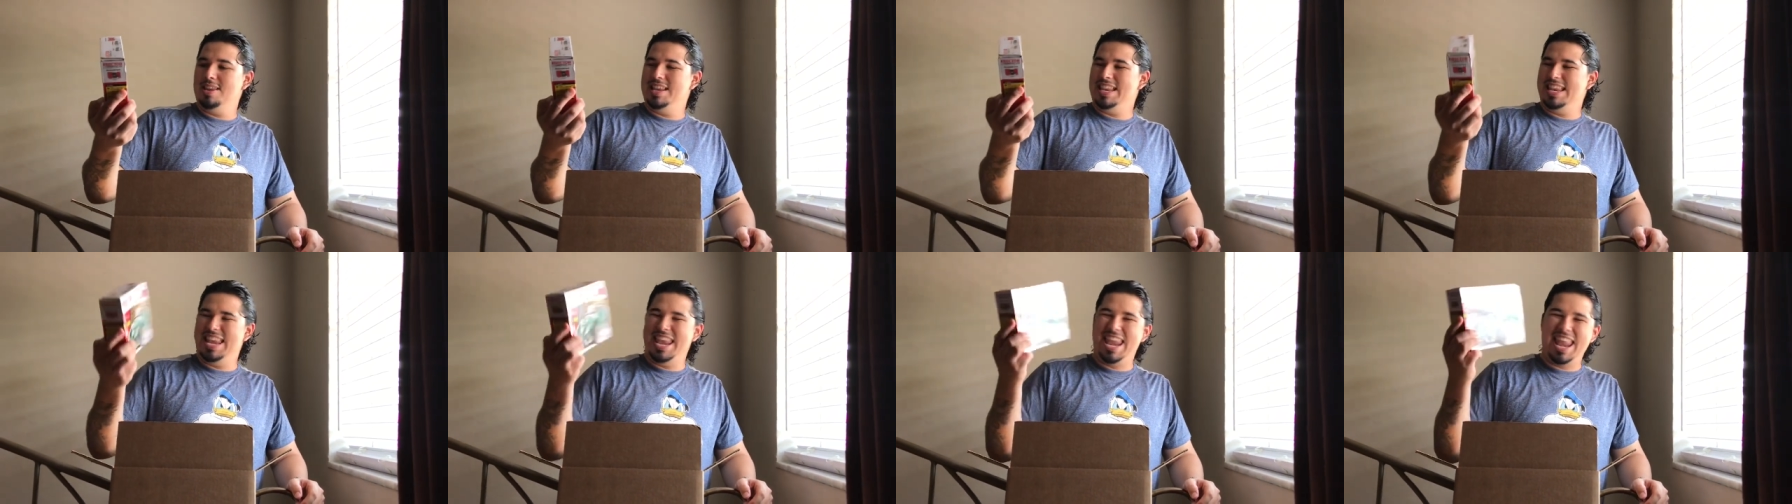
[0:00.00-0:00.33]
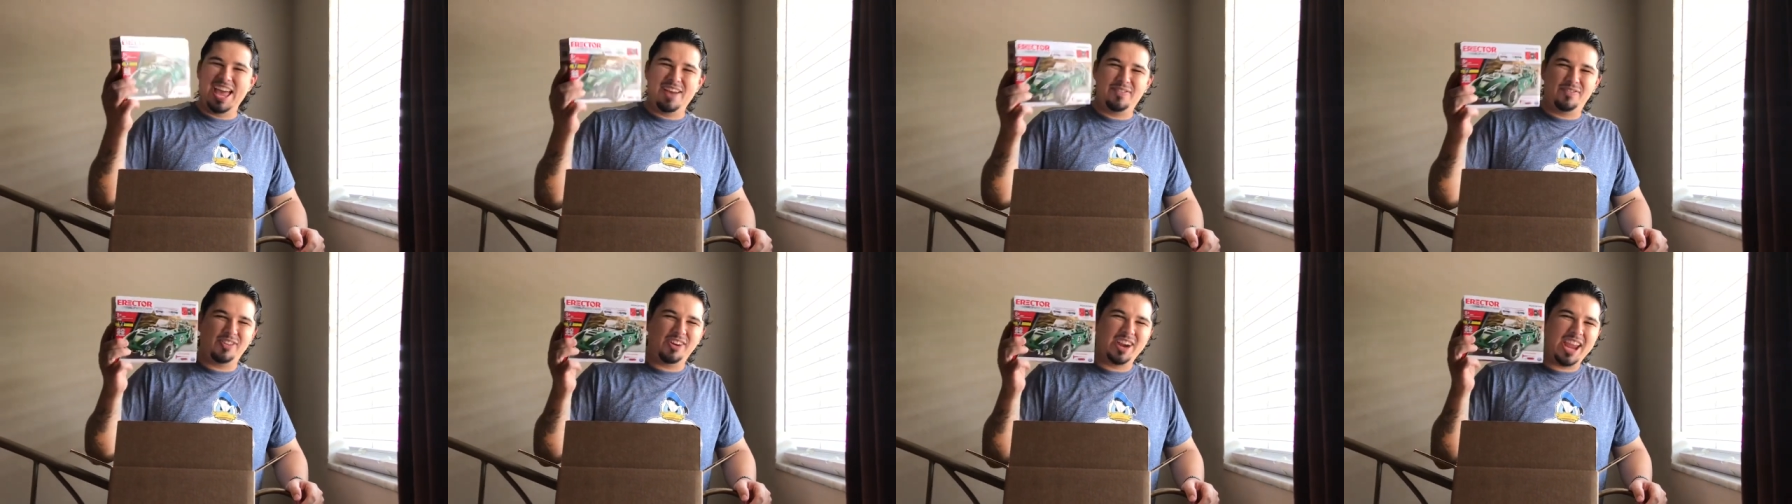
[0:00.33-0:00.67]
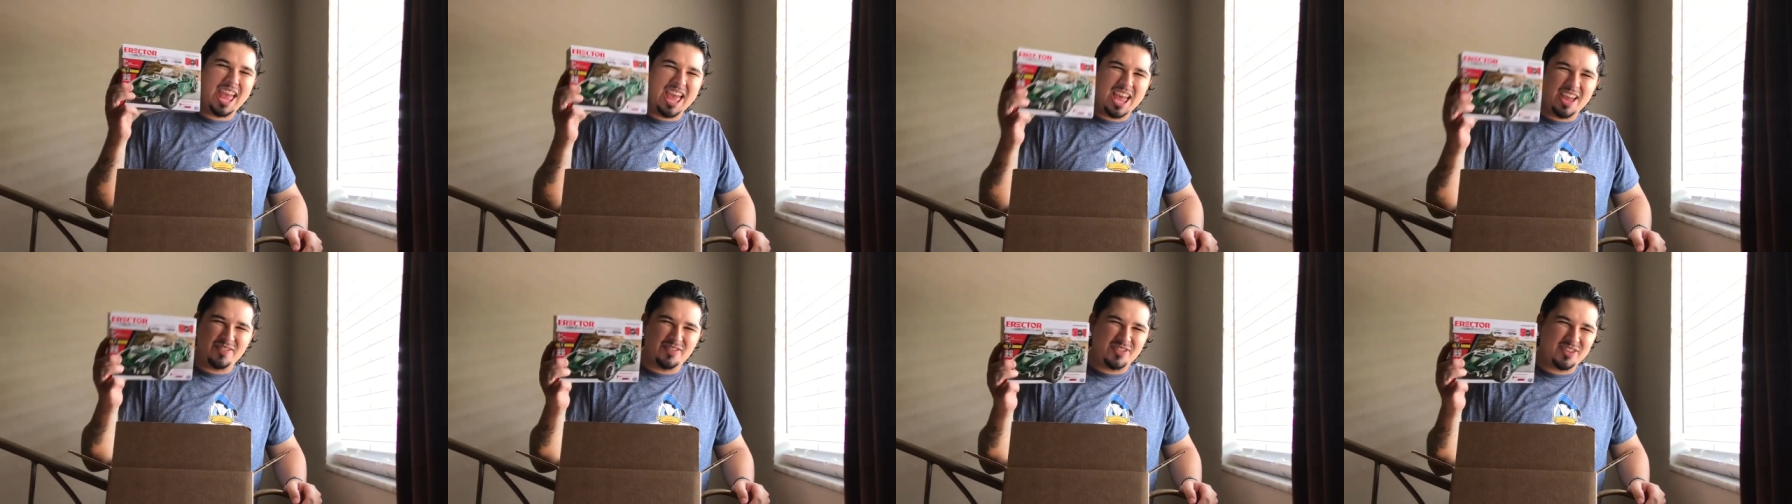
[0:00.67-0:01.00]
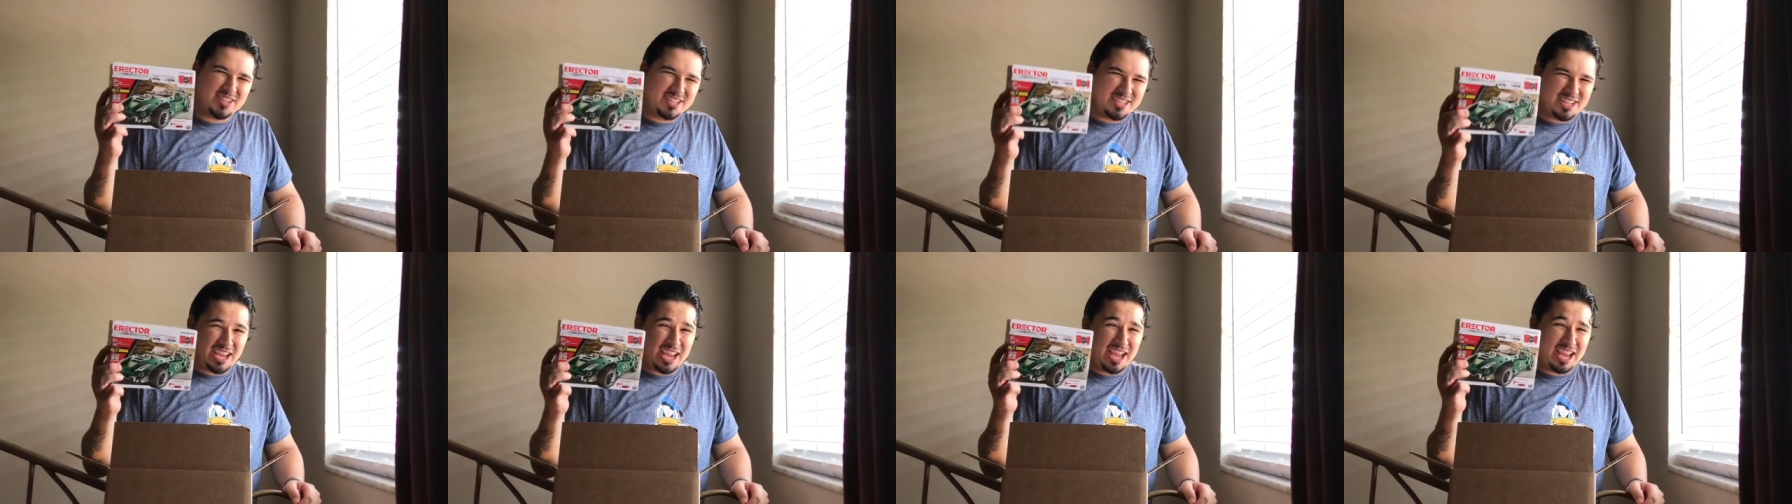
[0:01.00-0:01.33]
Never ever
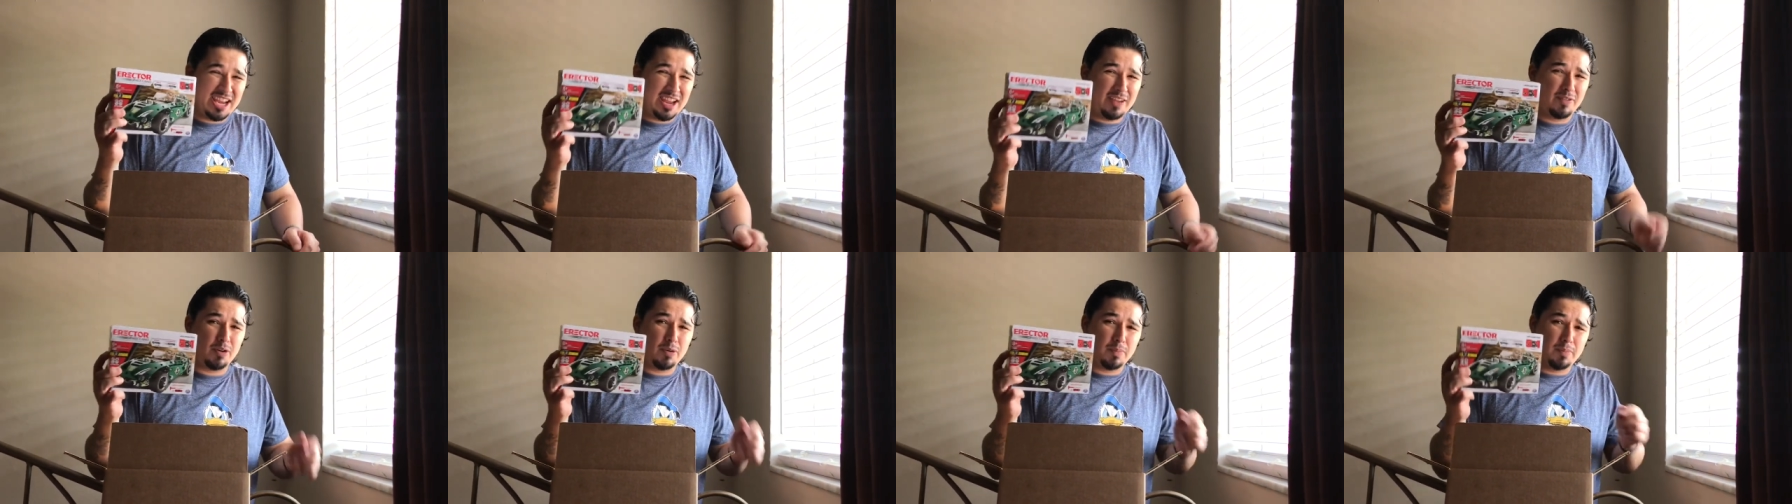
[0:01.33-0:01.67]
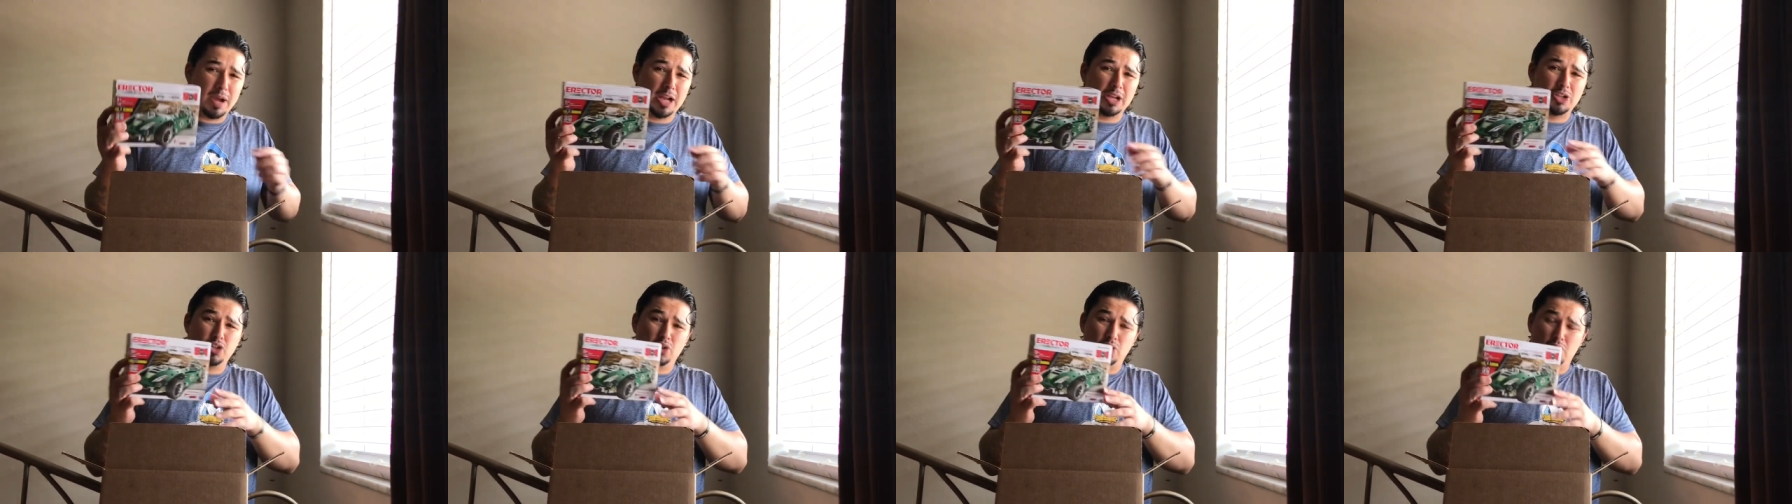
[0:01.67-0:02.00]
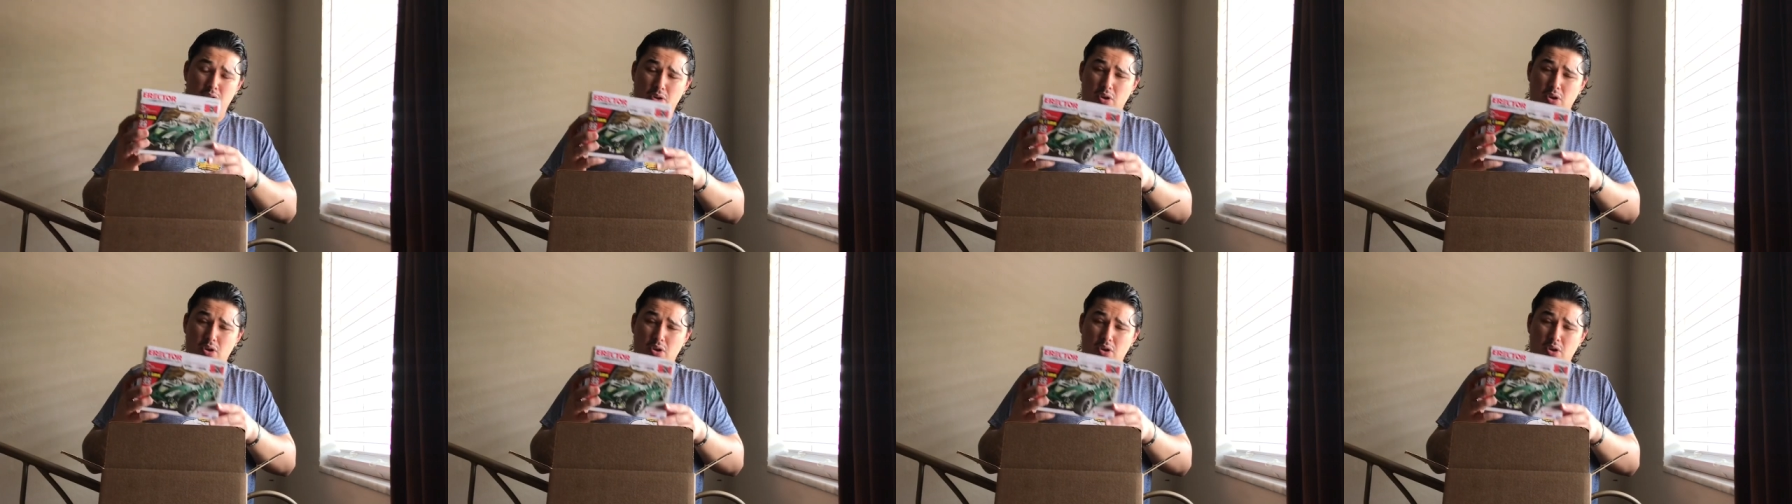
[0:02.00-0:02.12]
say I never bought you a